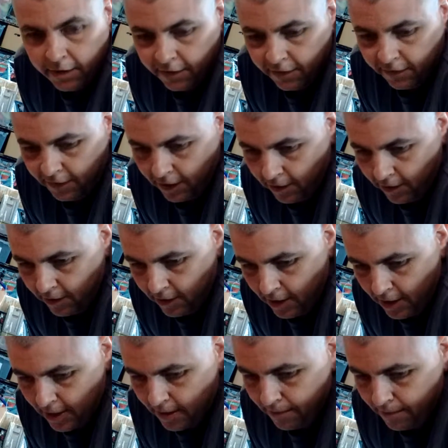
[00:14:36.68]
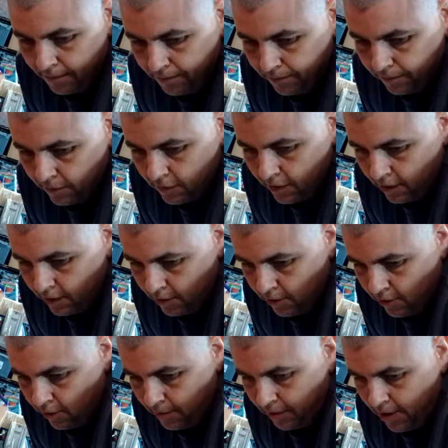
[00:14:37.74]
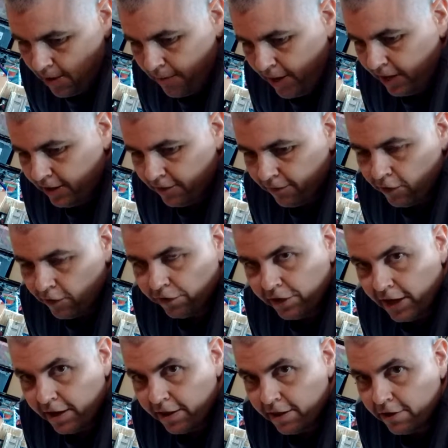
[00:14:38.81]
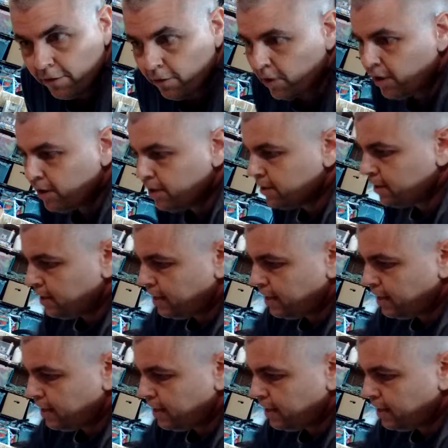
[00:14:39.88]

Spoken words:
So normally when I'm painting the first side of the door,